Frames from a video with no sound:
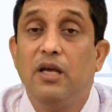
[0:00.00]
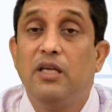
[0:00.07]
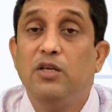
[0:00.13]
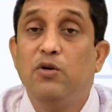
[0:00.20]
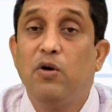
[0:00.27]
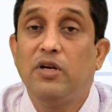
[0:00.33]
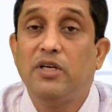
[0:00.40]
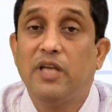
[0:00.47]

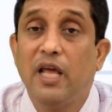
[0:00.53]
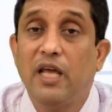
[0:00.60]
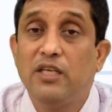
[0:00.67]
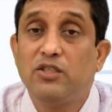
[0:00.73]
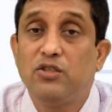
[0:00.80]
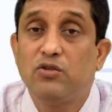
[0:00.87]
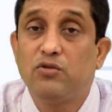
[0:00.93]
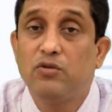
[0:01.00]
your
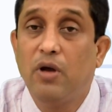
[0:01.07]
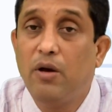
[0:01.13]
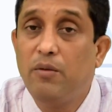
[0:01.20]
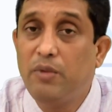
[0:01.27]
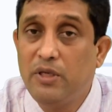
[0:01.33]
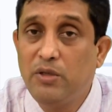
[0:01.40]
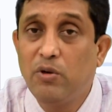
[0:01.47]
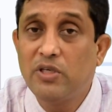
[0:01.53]
test,
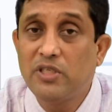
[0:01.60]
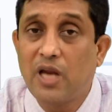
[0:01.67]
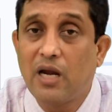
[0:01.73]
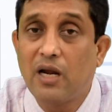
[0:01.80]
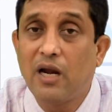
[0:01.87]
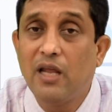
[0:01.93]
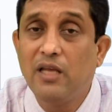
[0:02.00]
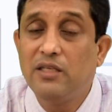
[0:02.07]
your
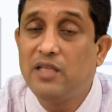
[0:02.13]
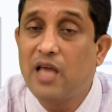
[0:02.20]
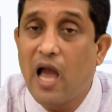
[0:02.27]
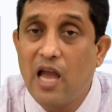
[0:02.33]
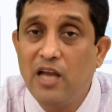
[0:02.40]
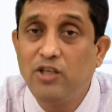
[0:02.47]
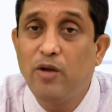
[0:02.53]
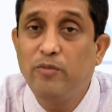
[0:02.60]
standardized, the
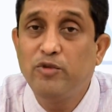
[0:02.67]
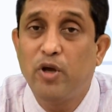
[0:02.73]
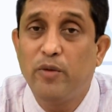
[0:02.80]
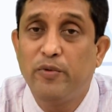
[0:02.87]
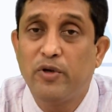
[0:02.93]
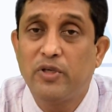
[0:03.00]
items of your